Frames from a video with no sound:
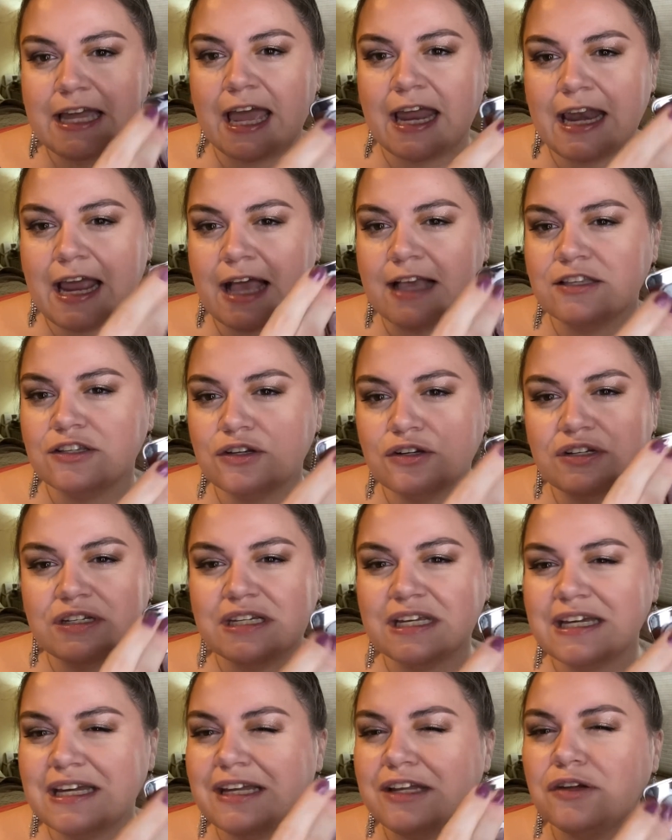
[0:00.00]
And as you're
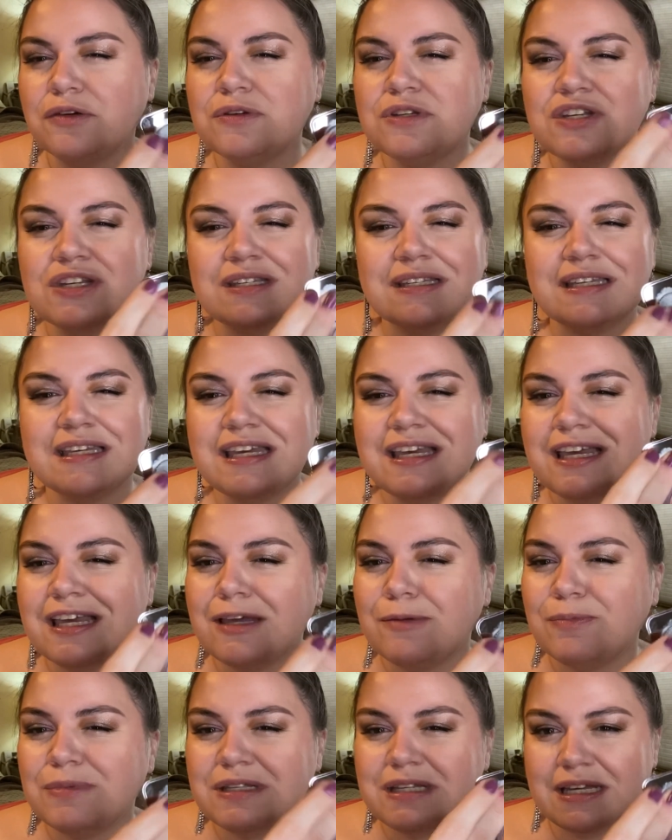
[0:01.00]
digging, you just
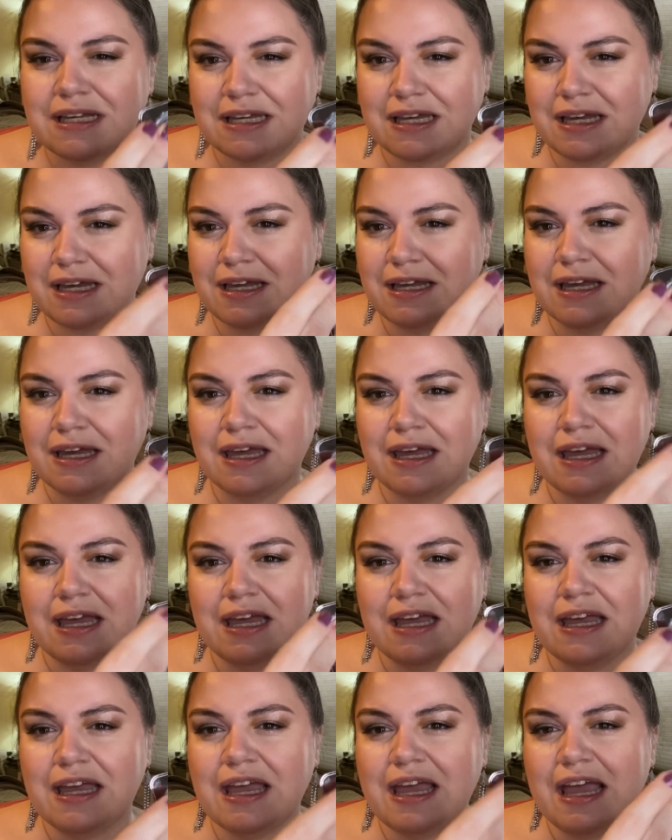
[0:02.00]
keep digging
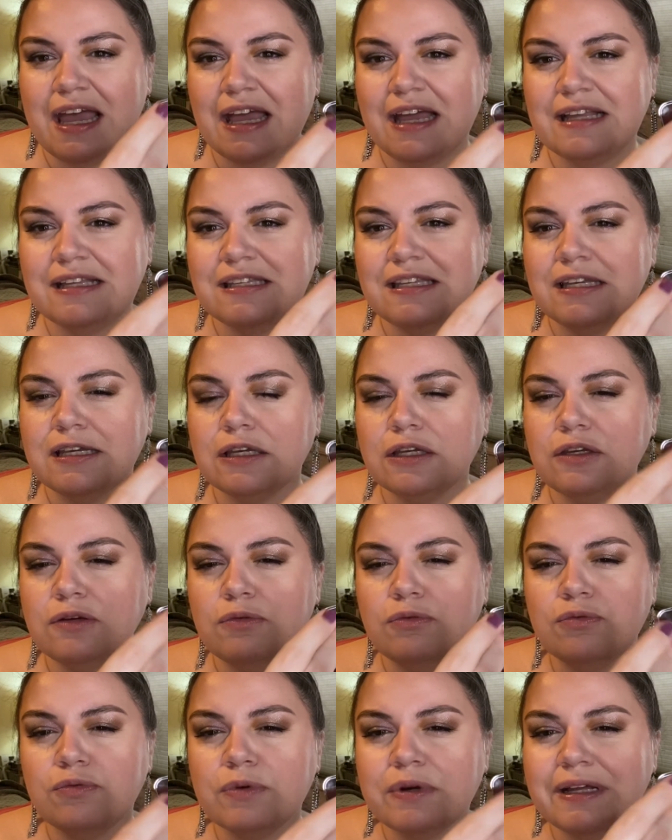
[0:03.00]
until you
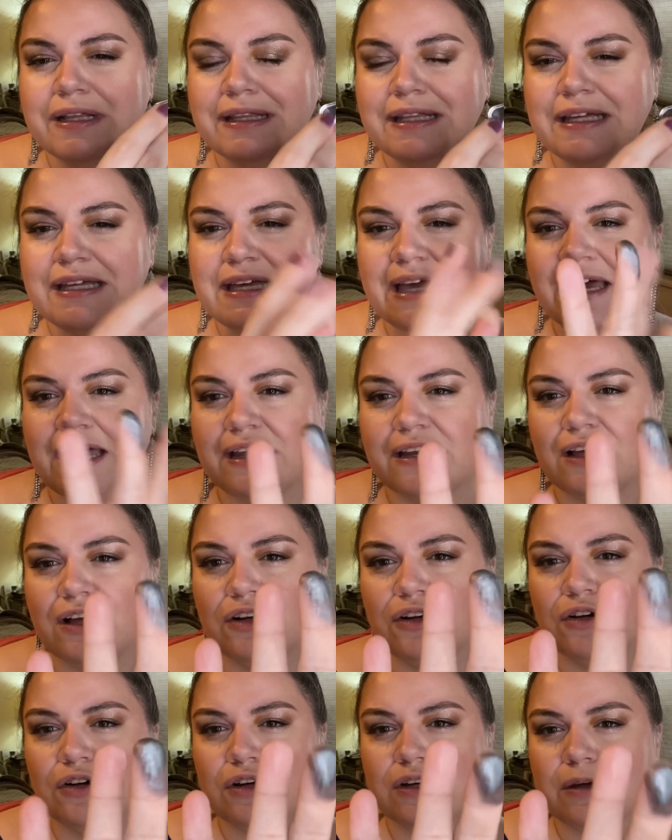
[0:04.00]
really get a
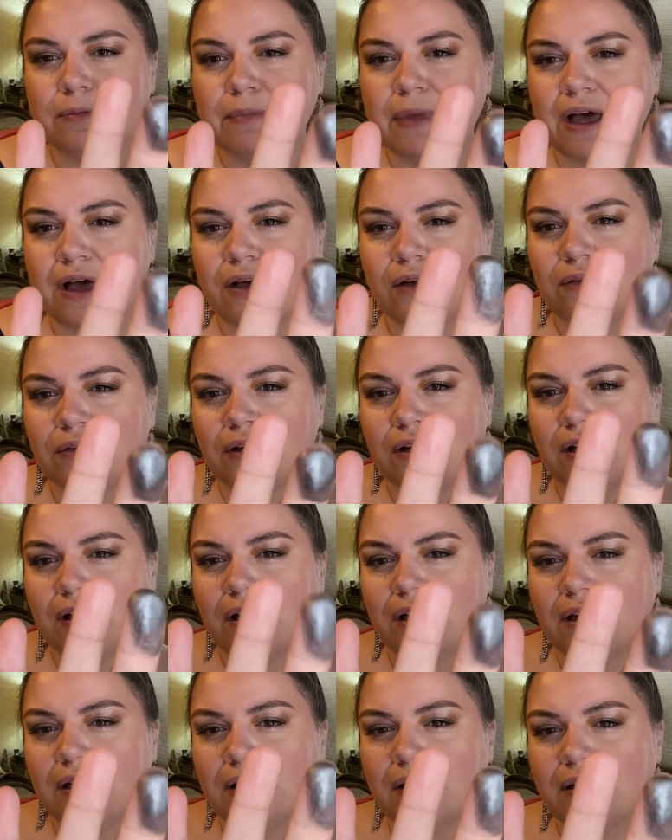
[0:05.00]
good amount
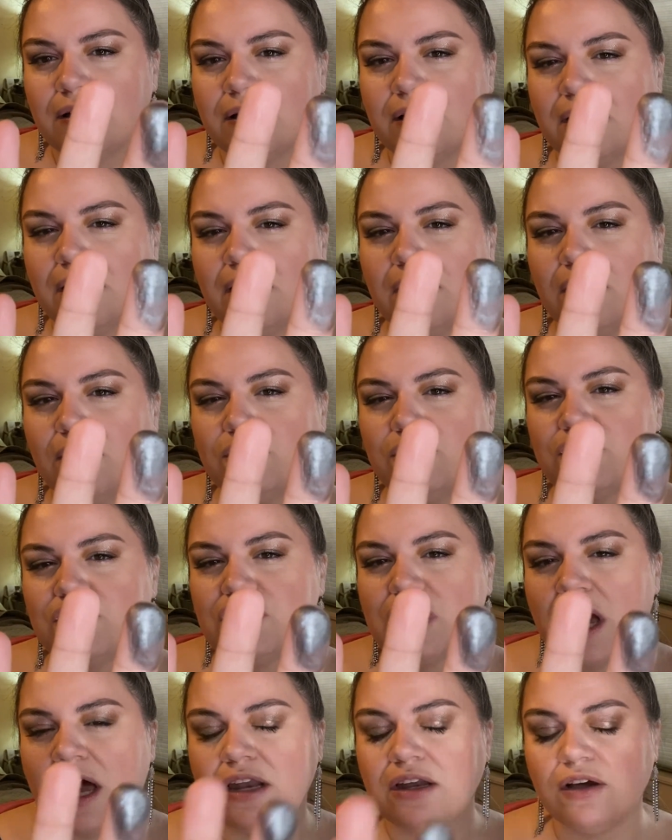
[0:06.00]
of
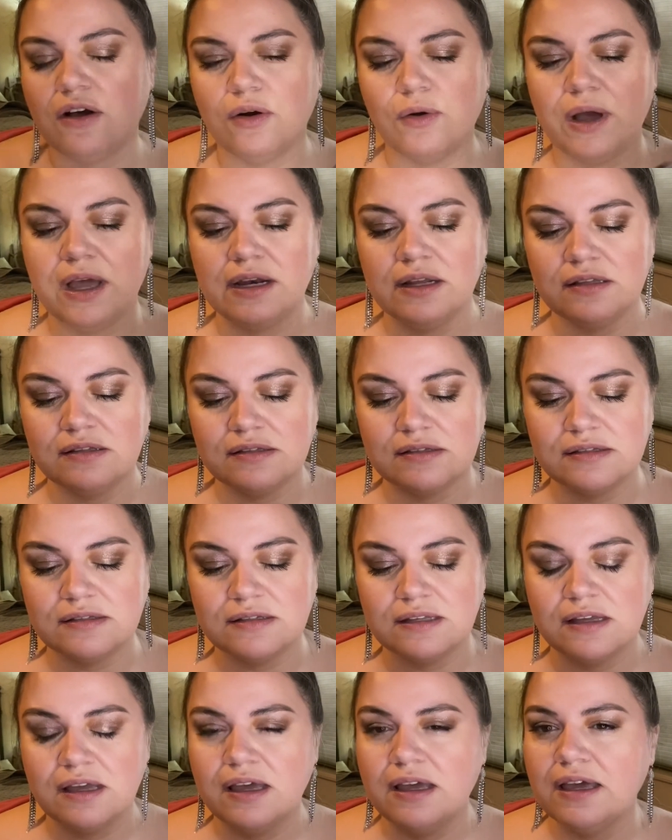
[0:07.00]
shadow, and
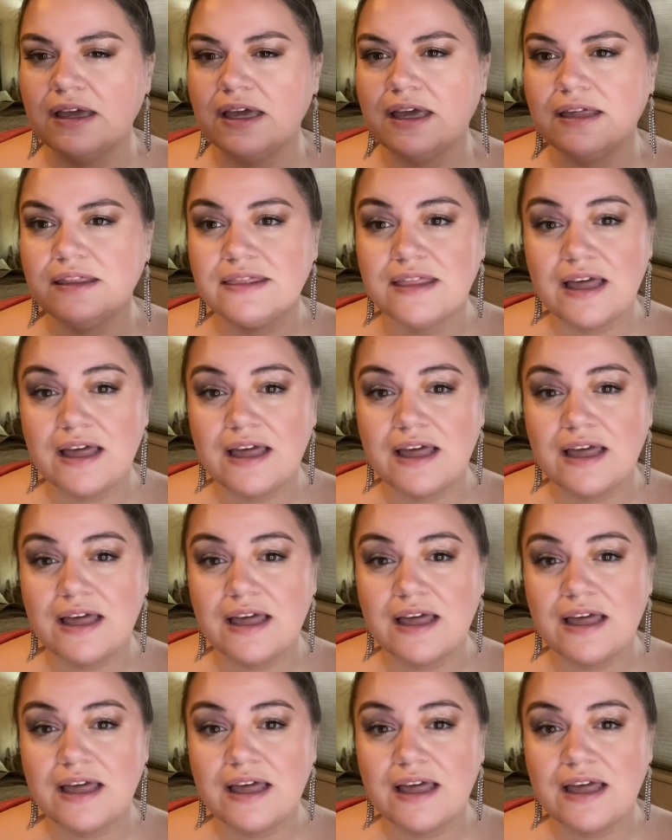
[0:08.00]
it then